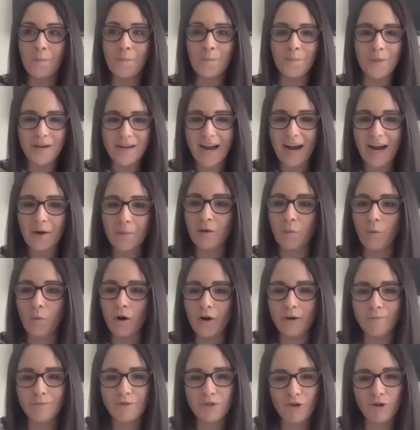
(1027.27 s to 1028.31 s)
But now what
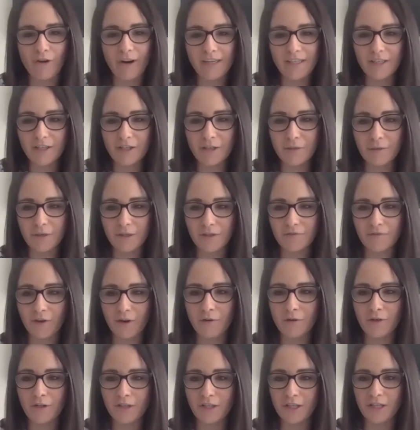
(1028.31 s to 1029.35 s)
I'm trying to do is
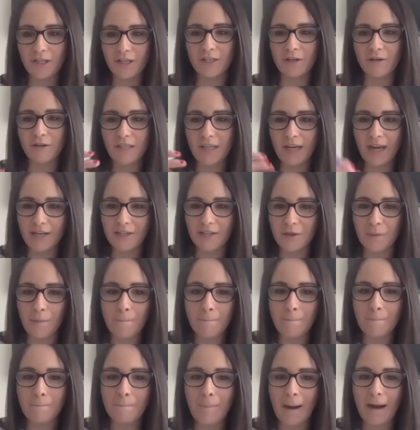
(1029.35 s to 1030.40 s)
focus the association
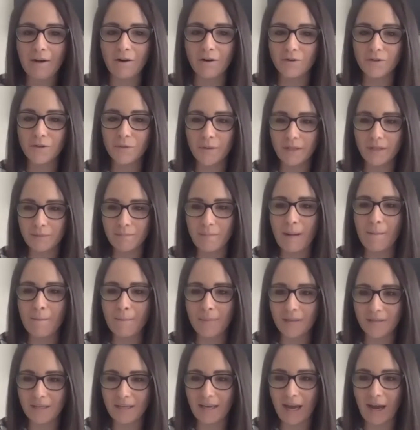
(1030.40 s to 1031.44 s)
back onto its
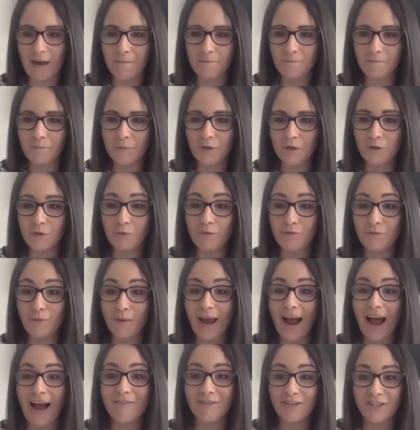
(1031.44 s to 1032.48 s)
members again, because we
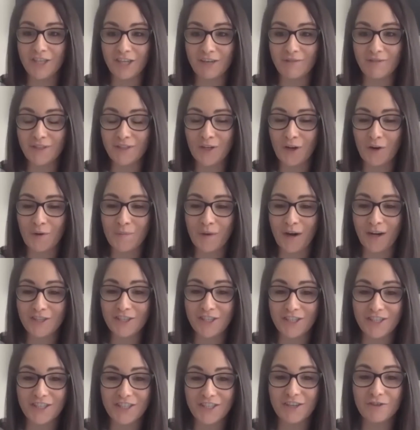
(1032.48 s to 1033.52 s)
have achieved so much
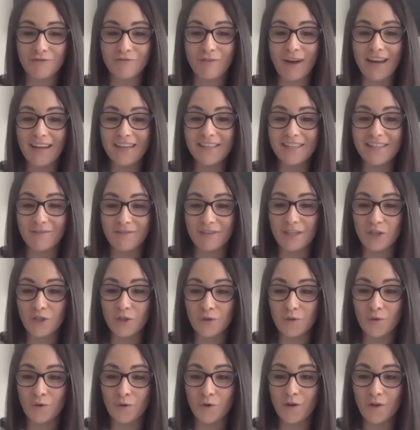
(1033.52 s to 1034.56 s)
in such a relatively
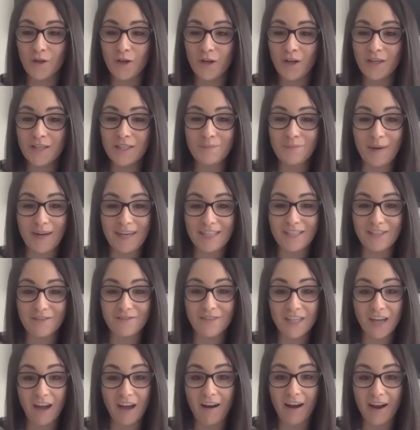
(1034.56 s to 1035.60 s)
short space of
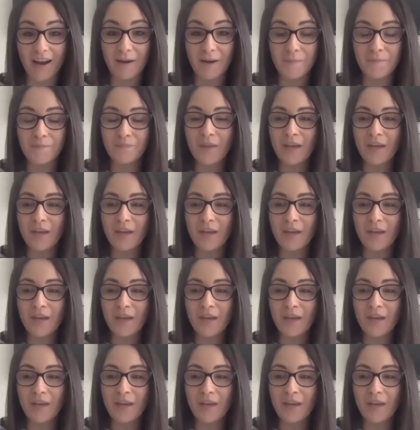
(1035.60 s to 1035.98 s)
time.